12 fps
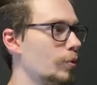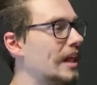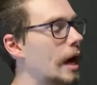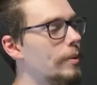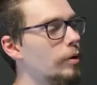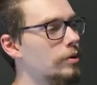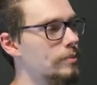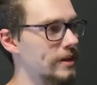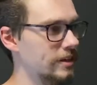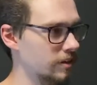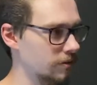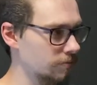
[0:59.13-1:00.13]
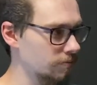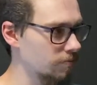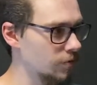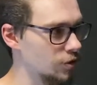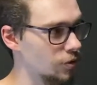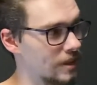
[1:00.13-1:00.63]
how about we make it
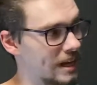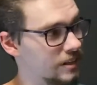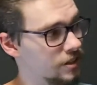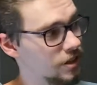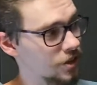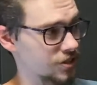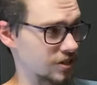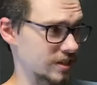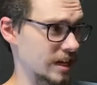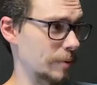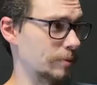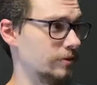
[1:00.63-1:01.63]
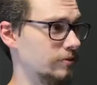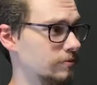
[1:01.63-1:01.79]
so that doesn't happen?